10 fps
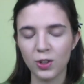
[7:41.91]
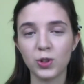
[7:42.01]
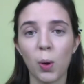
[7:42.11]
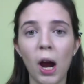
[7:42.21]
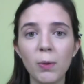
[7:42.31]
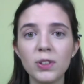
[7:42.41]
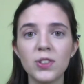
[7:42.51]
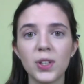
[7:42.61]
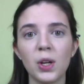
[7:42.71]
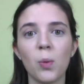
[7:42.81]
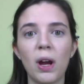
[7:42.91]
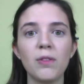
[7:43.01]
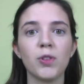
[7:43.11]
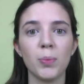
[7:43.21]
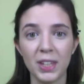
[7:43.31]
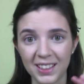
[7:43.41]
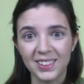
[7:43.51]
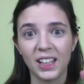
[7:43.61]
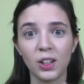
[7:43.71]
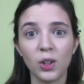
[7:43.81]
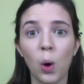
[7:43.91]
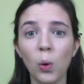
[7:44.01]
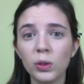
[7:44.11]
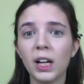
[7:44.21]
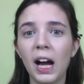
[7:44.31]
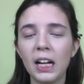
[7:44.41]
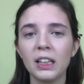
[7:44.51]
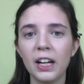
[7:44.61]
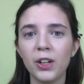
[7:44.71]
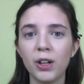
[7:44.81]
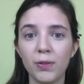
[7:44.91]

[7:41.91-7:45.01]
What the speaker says: So I would stay away from things like gold highlighter.